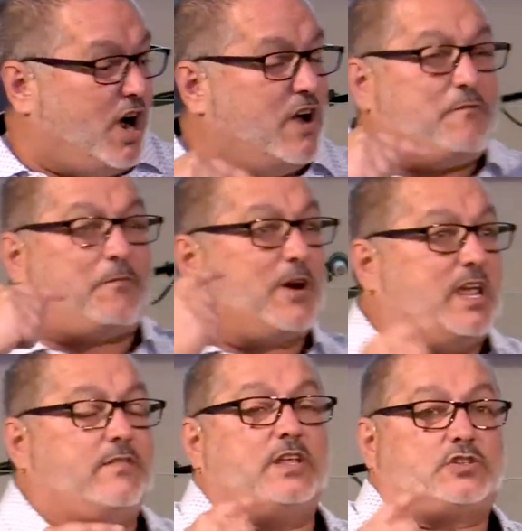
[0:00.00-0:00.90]

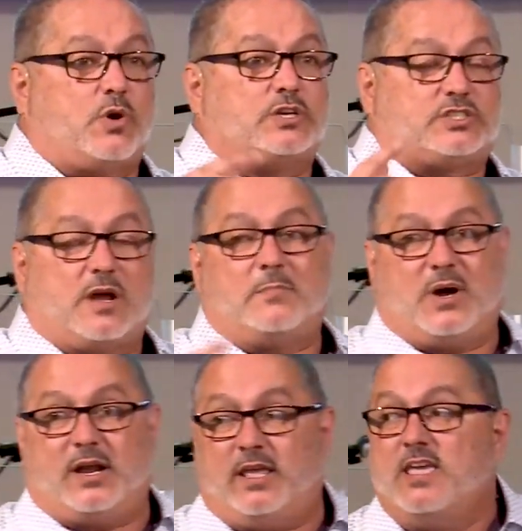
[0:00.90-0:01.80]
unforgiving towards
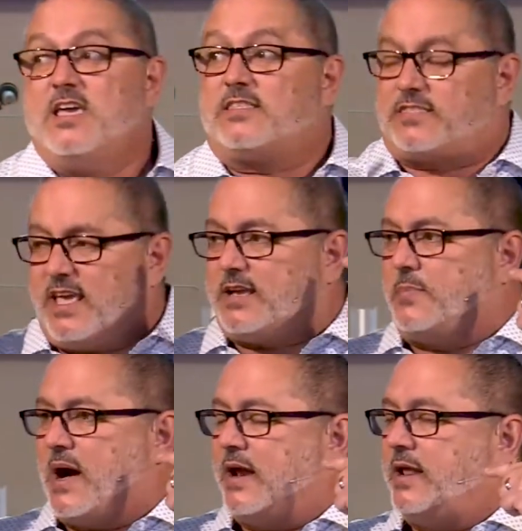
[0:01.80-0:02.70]
somebody, think
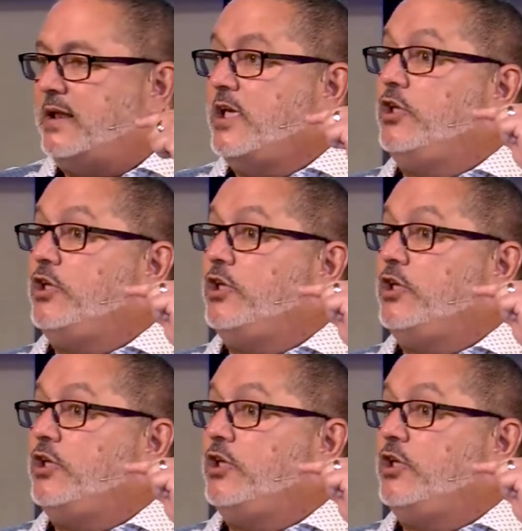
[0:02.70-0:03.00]
about it.